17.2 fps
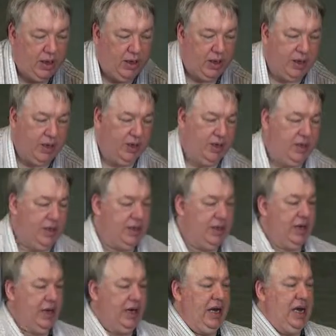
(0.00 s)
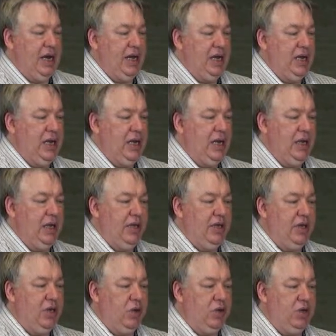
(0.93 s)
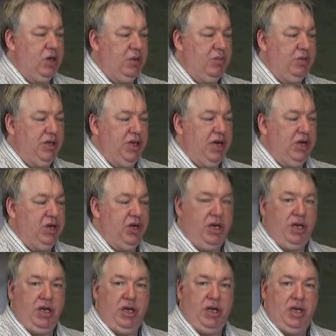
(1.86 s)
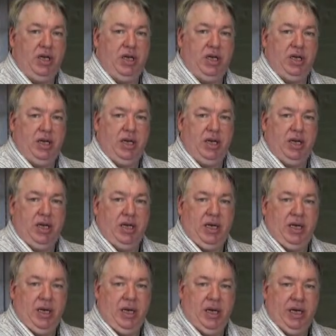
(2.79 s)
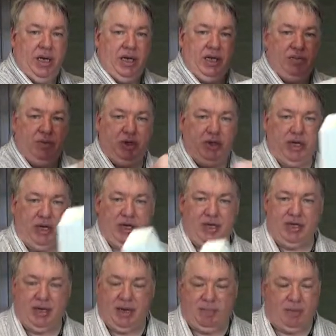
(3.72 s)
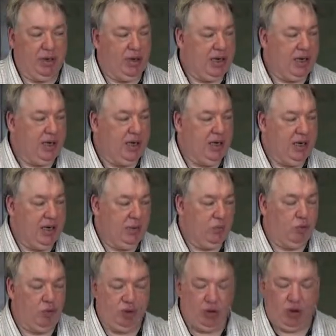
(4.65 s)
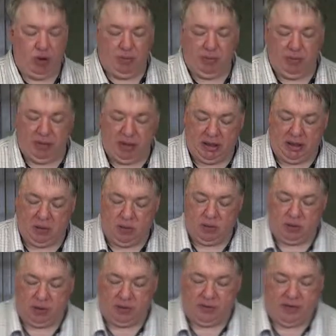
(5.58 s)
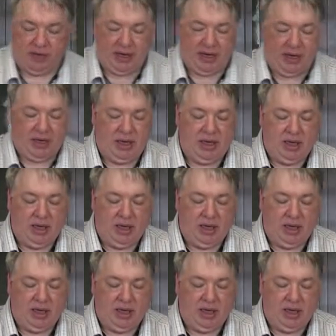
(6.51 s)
And this again, this whole top section is machined separately and would normally be glued on there.